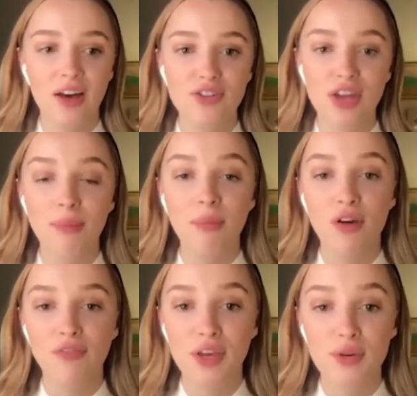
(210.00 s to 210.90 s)
Jack
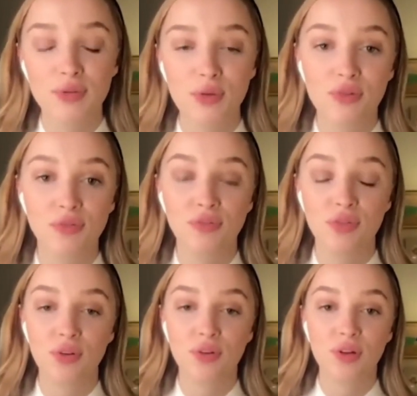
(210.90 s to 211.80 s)
Murphy, who sort of
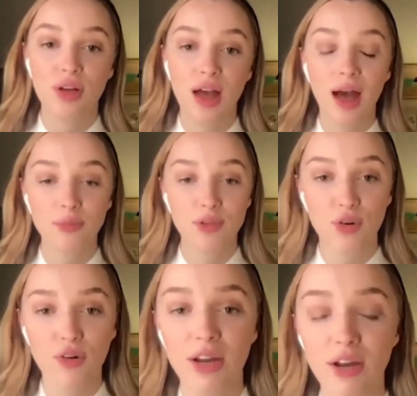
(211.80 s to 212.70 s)
helped to
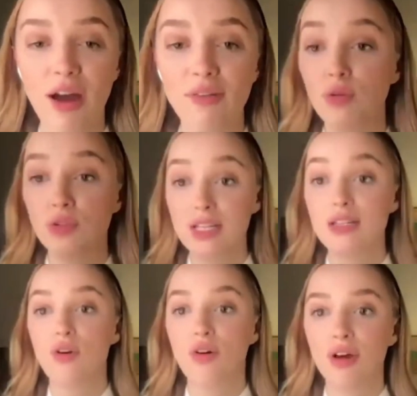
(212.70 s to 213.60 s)
choreograph, or
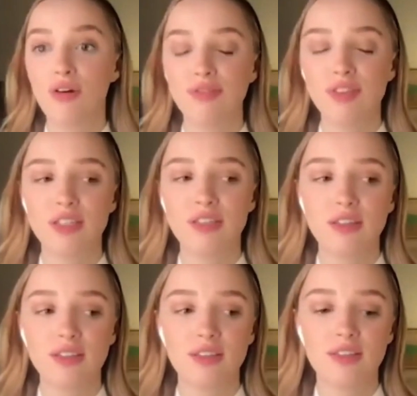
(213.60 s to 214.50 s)
did choreograph
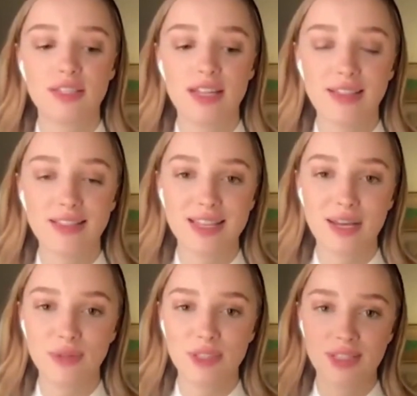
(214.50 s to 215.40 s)
the dance
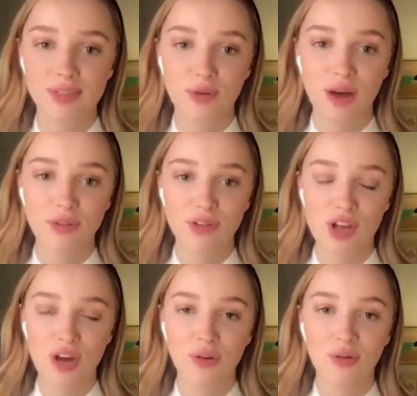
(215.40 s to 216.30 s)
sequences throughout the
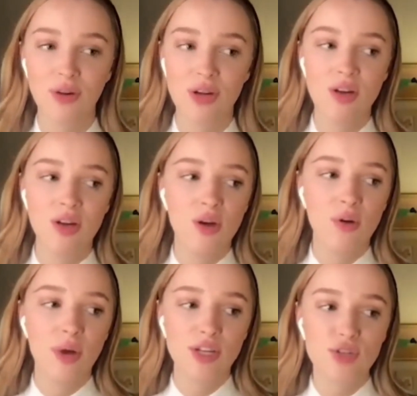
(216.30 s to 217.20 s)
show,
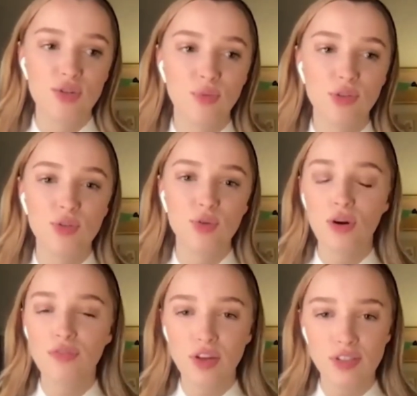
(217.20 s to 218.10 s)
which was sort
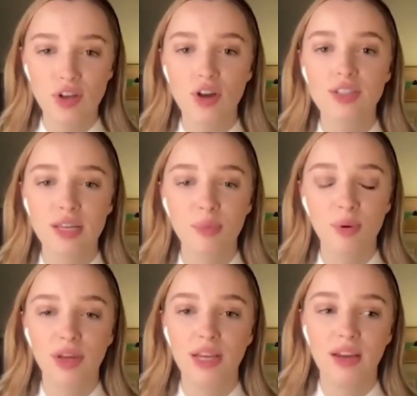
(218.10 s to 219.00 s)
of our starting
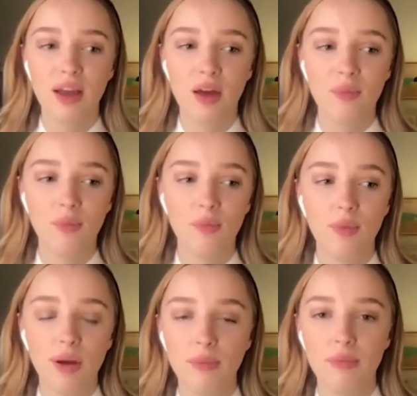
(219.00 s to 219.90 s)
point.
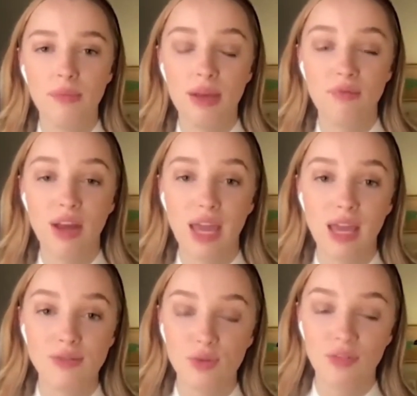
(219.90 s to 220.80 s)
When me and
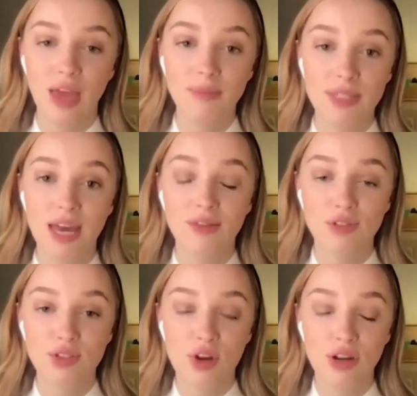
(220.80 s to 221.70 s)
Regé sort of came together
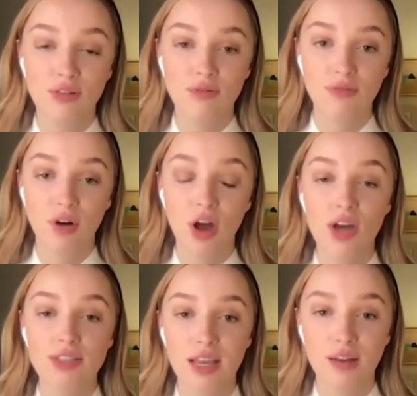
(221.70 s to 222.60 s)
and started
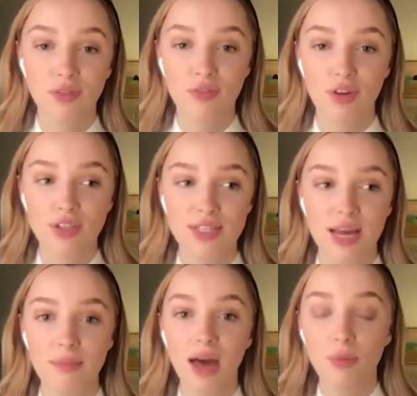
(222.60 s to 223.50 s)
rehearsing for the first
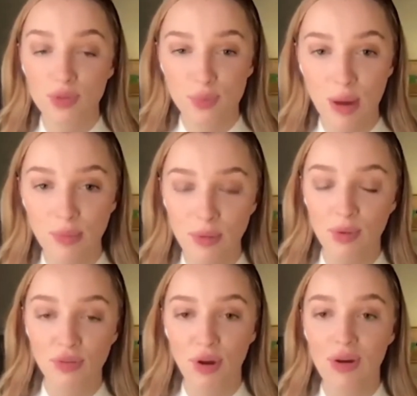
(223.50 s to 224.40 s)
time, that was where we were
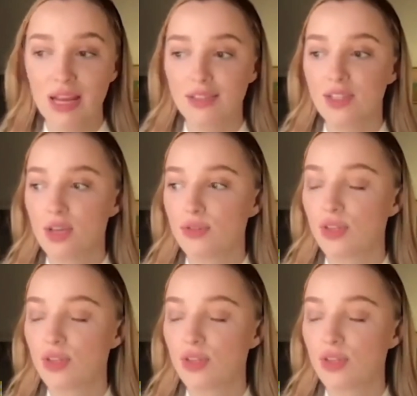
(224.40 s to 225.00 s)
thrown into.